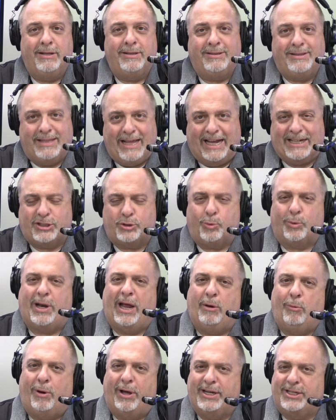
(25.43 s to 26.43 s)
That's what I
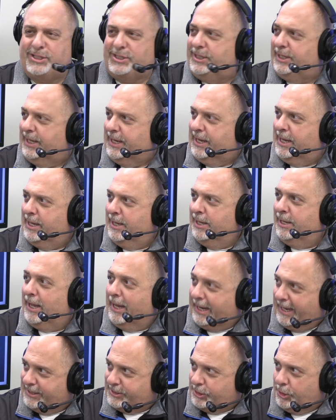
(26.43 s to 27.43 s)
want to see
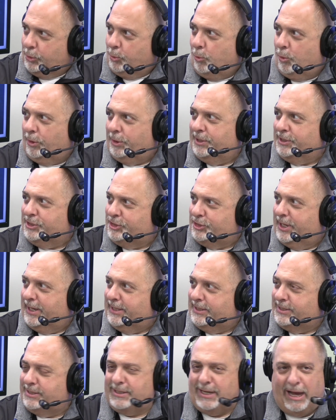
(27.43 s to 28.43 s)
against the New Orleans Saints.